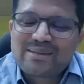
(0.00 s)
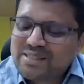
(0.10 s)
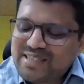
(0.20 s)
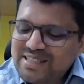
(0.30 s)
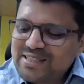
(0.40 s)
think the
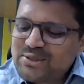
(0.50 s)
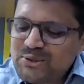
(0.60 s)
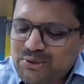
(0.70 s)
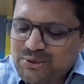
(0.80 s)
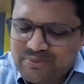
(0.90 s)
message is
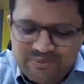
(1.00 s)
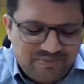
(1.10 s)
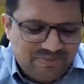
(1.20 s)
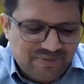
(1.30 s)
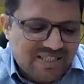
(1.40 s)
to
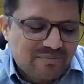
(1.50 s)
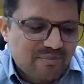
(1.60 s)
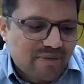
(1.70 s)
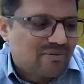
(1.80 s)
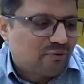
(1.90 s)
just
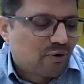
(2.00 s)
make